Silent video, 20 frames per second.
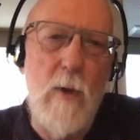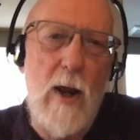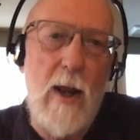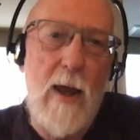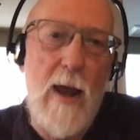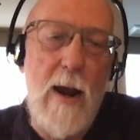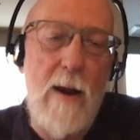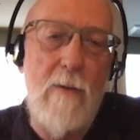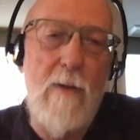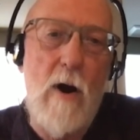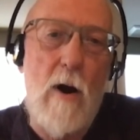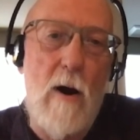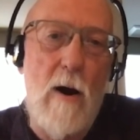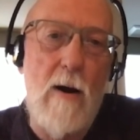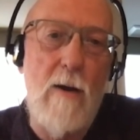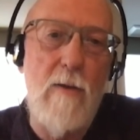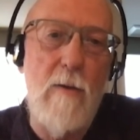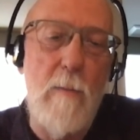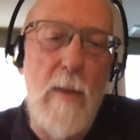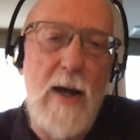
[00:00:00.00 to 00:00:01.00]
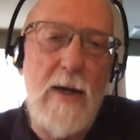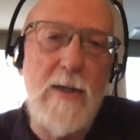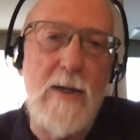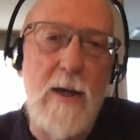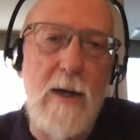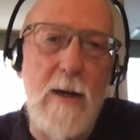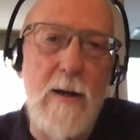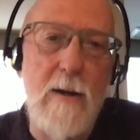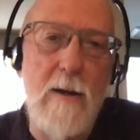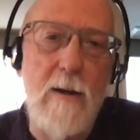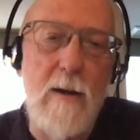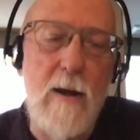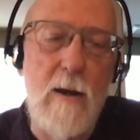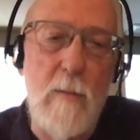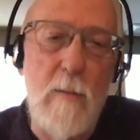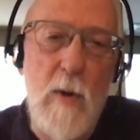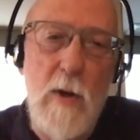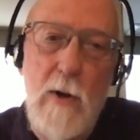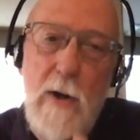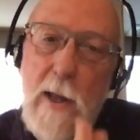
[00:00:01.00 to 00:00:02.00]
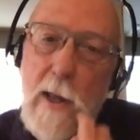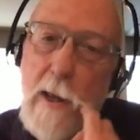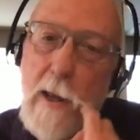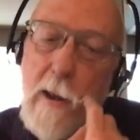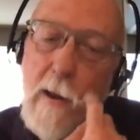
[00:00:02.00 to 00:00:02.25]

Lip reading: really kind of the heart of the Mexican community.